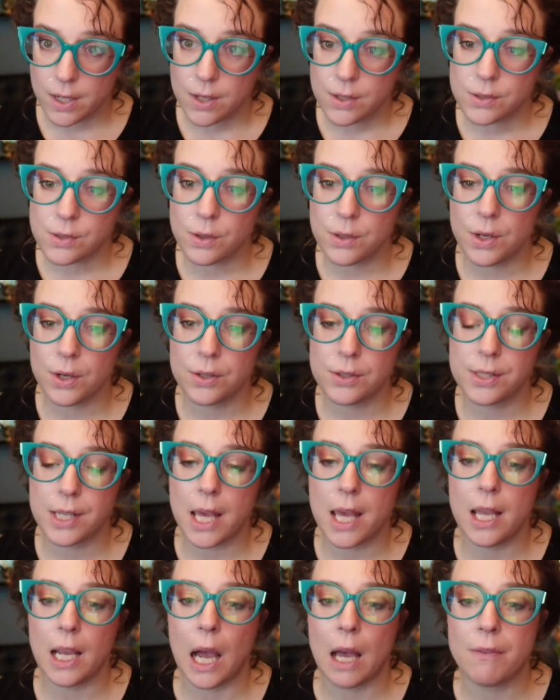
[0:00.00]
So you're
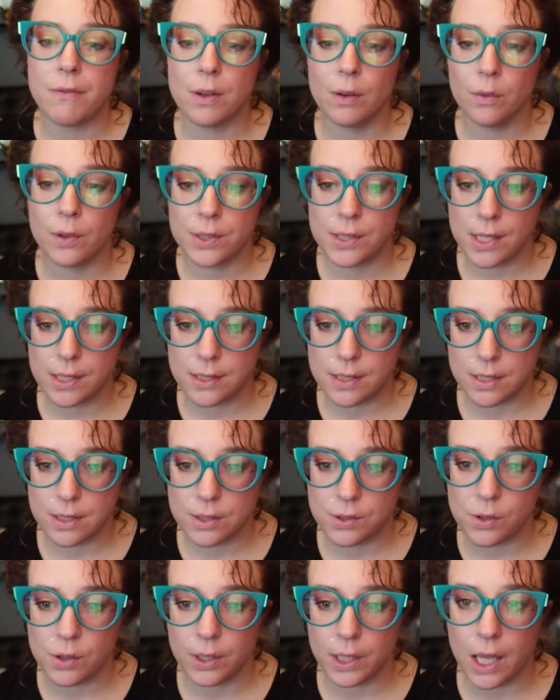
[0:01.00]
saying, I feel
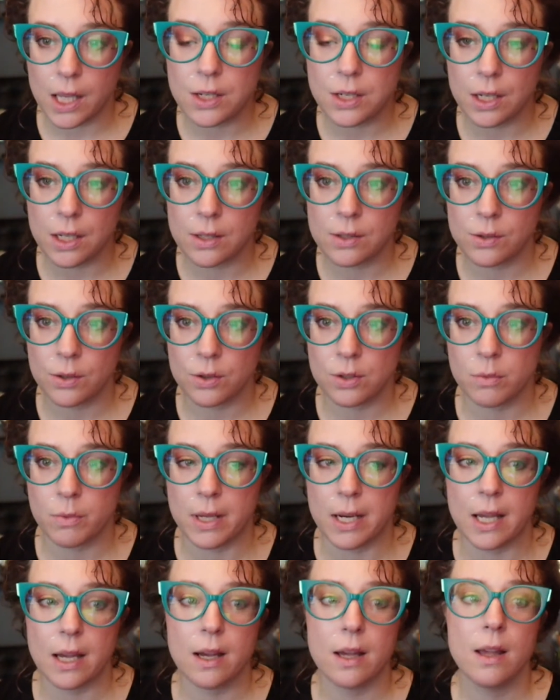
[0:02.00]
resistance to engaging in social
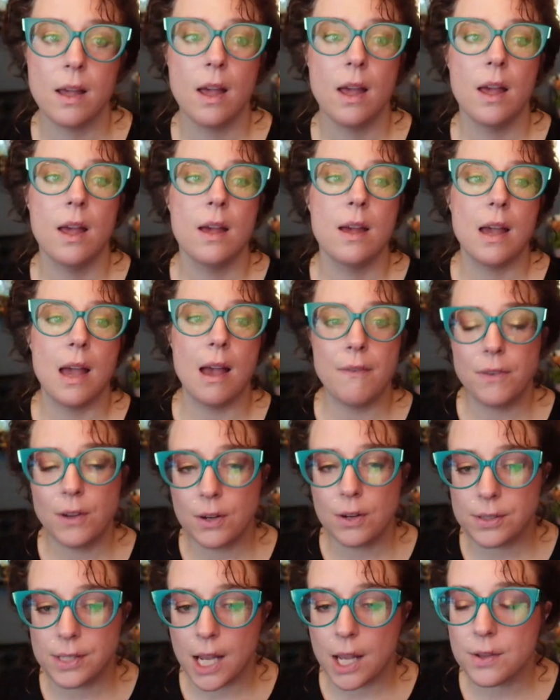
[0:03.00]
media. If
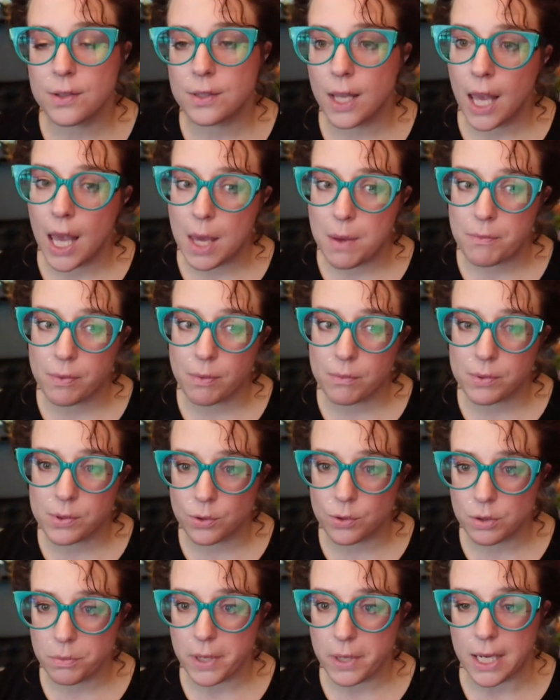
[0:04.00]
your sales came from
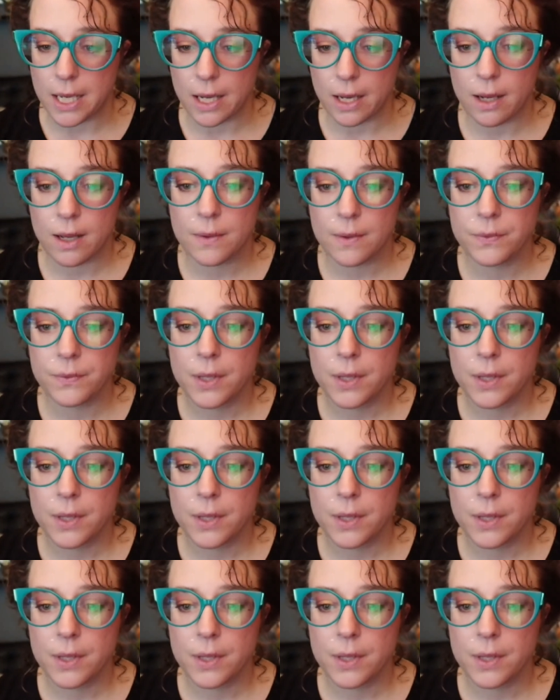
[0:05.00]
social media,